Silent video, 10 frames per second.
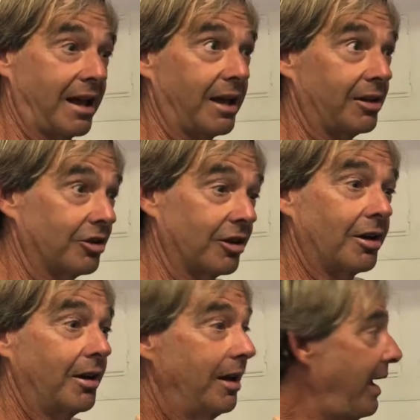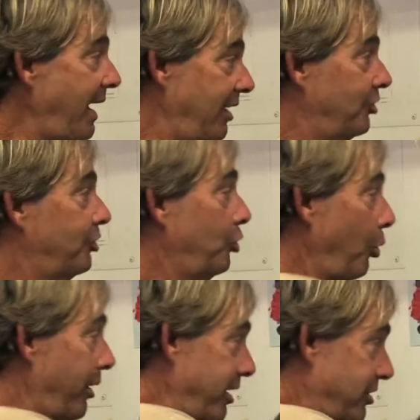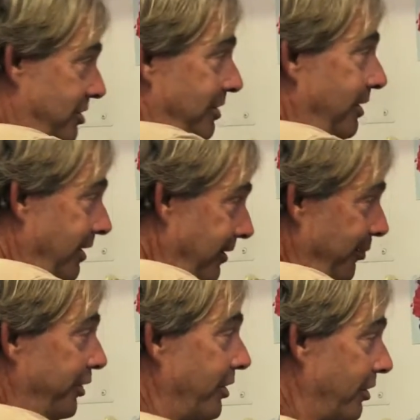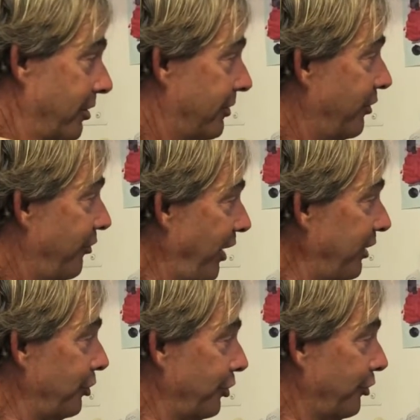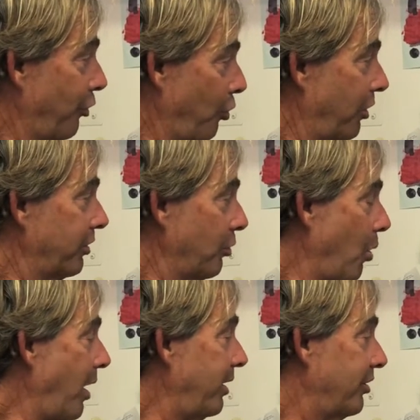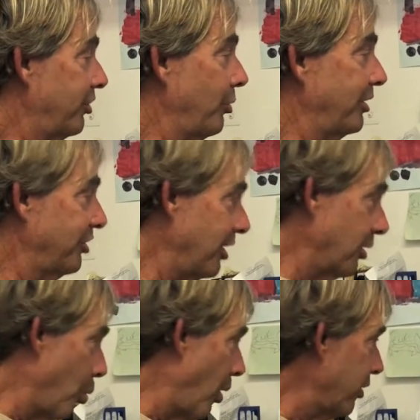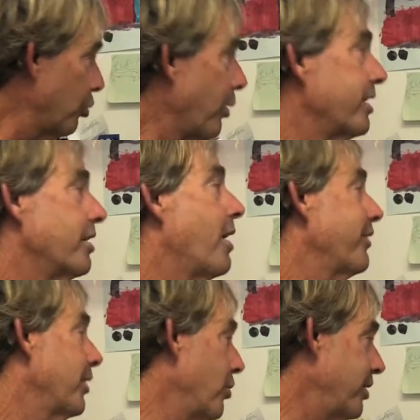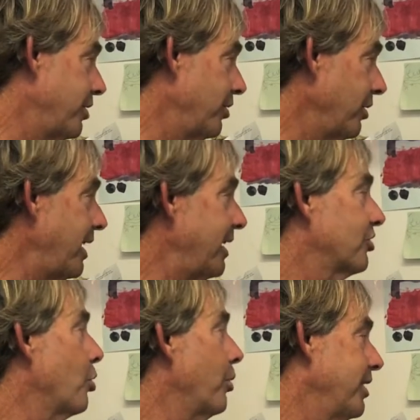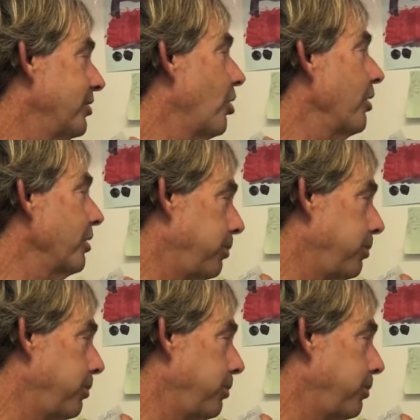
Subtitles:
as storage, you know, vessels for the water. So instead of the water running off and going into your lake, it's going into all the